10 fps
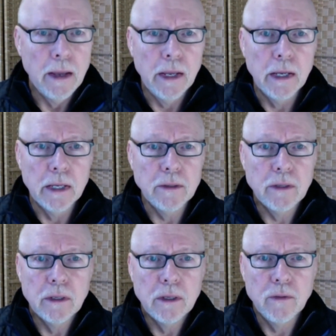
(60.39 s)

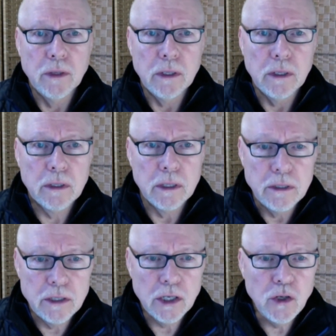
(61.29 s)
And the
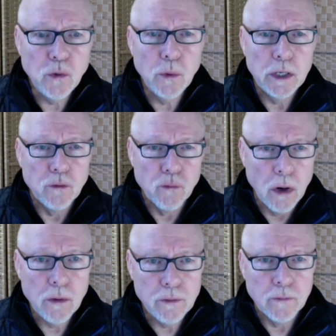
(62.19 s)
continuing
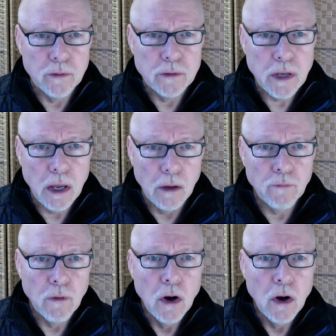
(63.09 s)
growth of the self